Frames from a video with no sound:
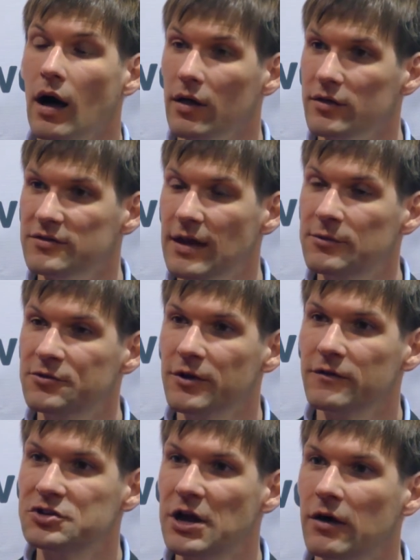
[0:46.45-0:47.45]
Same
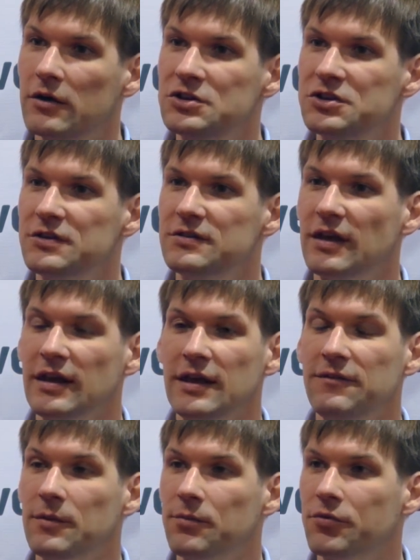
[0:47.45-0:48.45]
sort of challenges, an
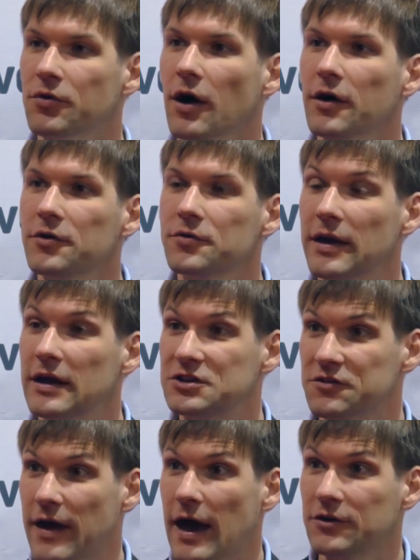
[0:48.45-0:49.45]
even broader
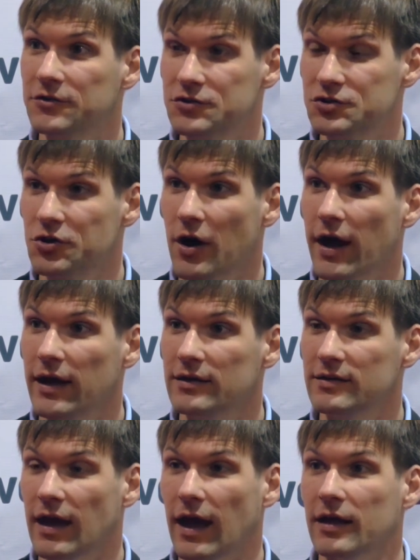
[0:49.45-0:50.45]
range of actors
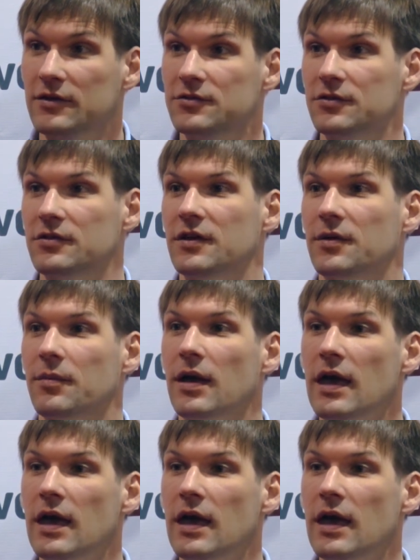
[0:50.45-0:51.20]
trying to answer them.